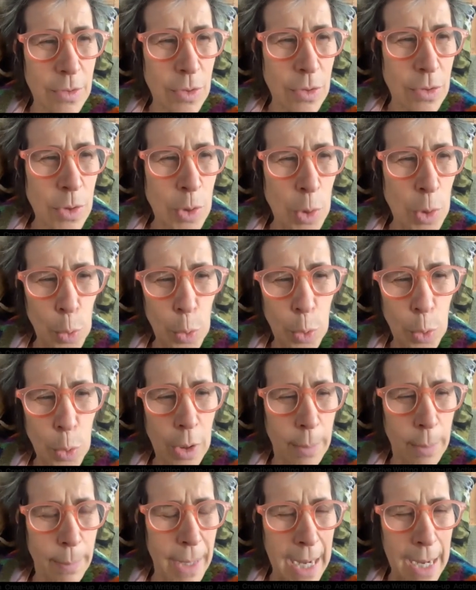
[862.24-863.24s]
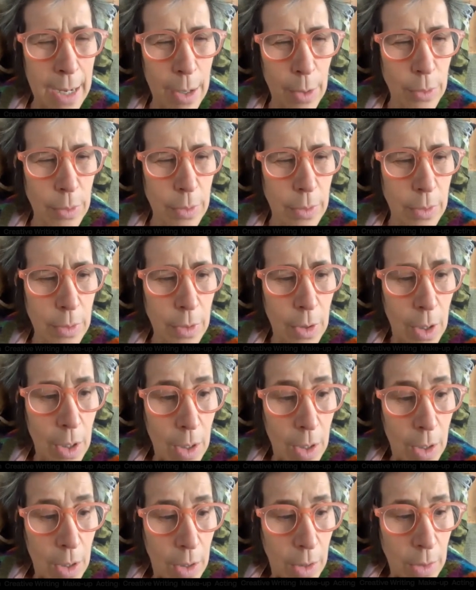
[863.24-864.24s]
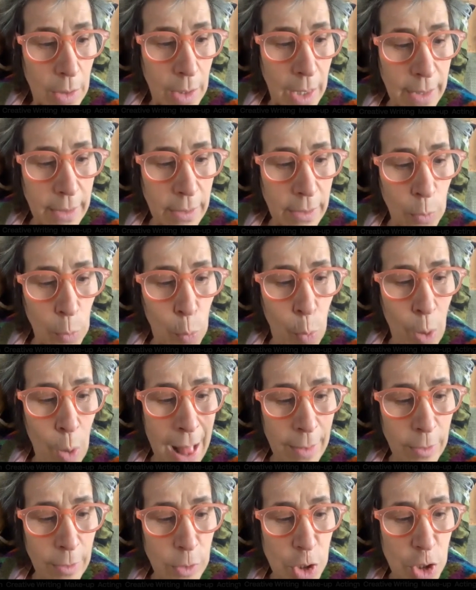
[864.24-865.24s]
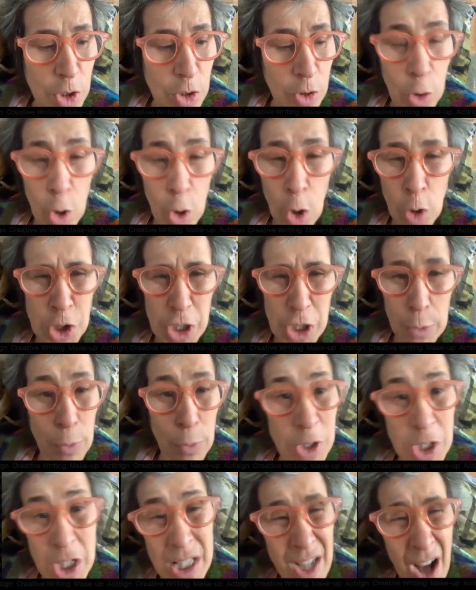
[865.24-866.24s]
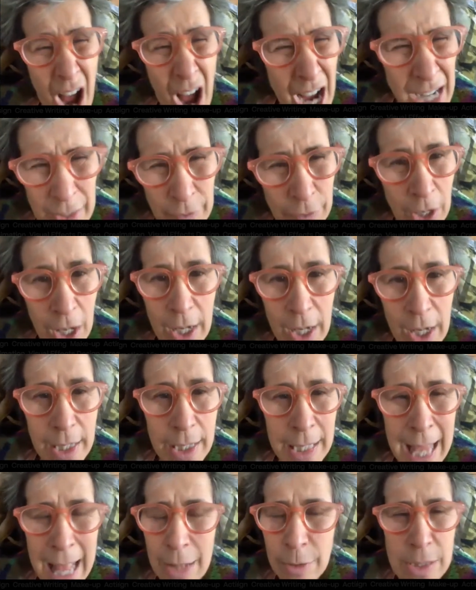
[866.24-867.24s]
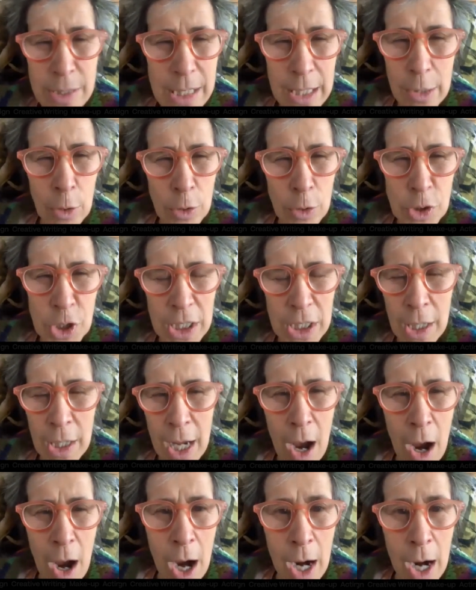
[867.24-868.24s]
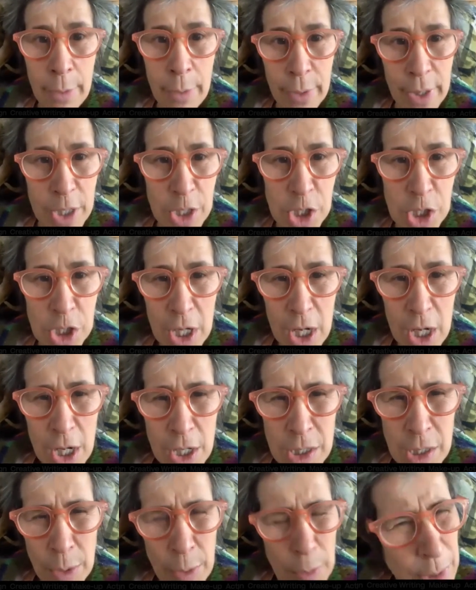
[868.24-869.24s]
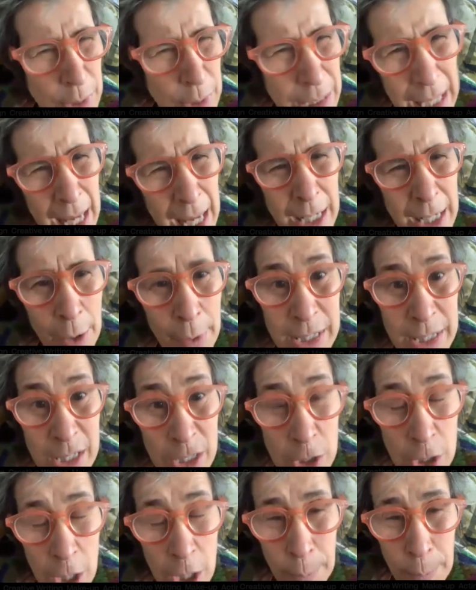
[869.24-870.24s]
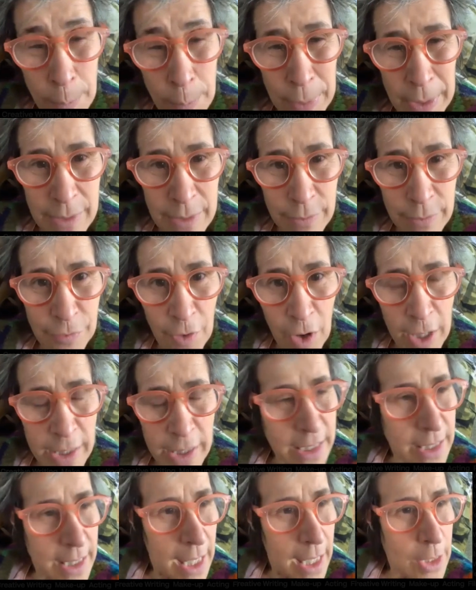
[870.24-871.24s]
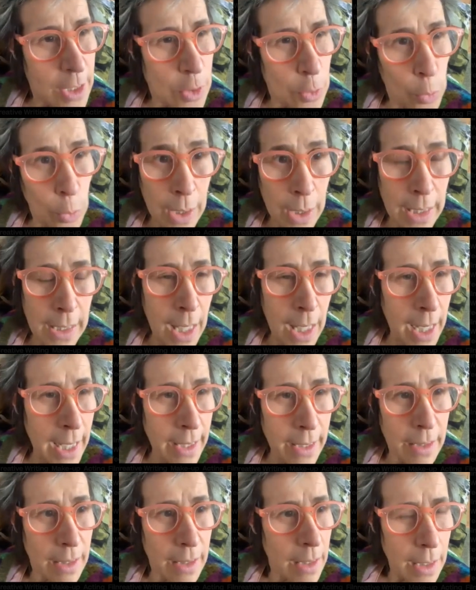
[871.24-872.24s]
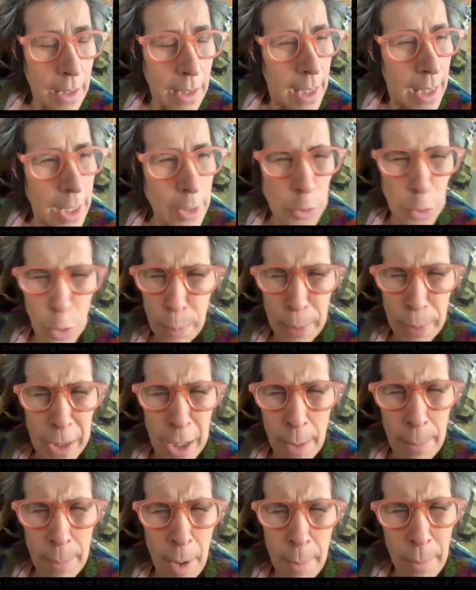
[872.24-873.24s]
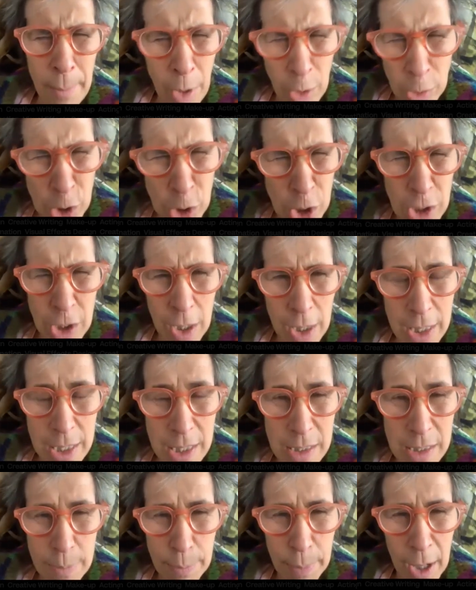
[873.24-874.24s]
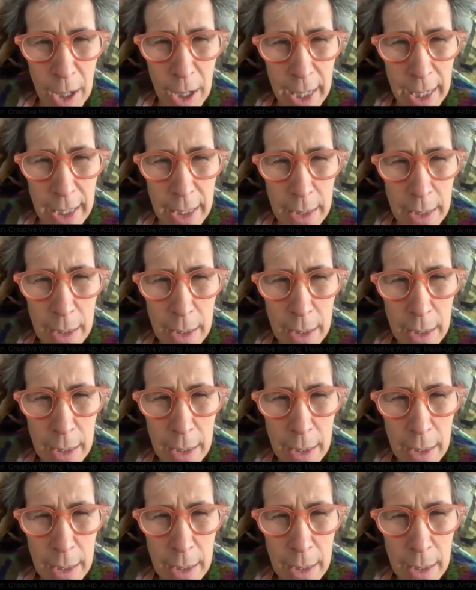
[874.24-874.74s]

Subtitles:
talk about like the Welsh logic, which is kind of like Celtic logic, like Irish. So it was like going to Dublin and finding that it all become homogenized by